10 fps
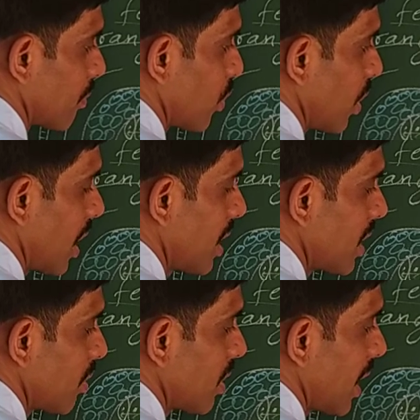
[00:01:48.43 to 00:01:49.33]
polar
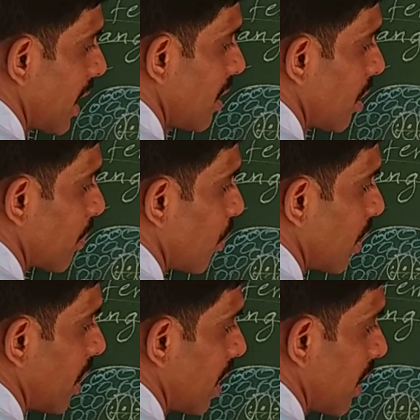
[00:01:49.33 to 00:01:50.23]
nuclei or
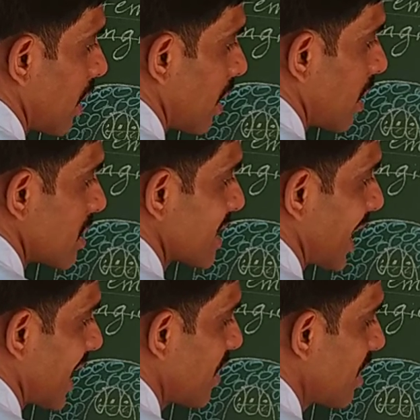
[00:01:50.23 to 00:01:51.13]
polar
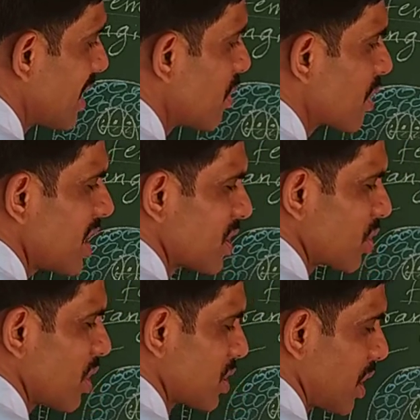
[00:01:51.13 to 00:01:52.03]
secondary
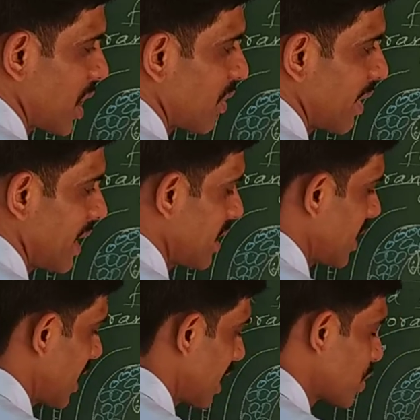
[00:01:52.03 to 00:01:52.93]
nucleus also you can
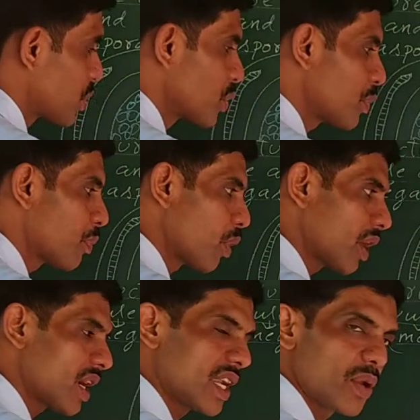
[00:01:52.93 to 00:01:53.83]
write there are two
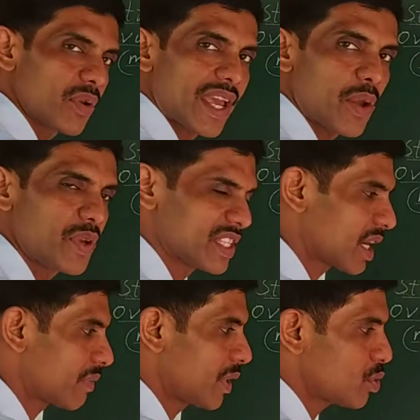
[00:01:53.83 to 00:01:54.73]
polar nuclei which
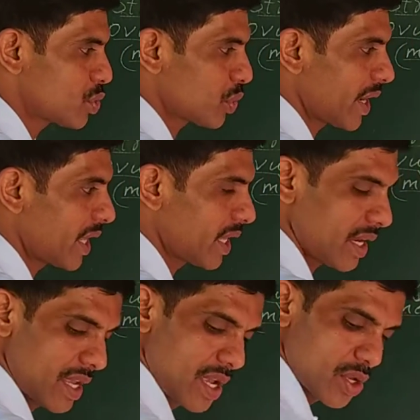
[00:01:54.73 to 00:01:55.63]
are fused
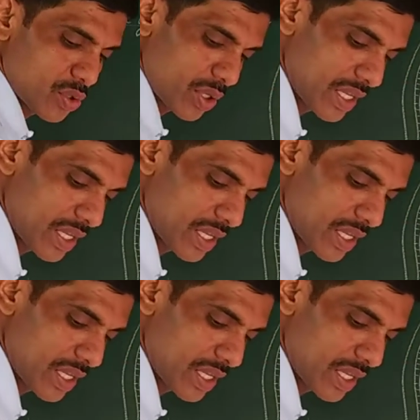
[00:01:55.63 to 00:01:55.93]
together so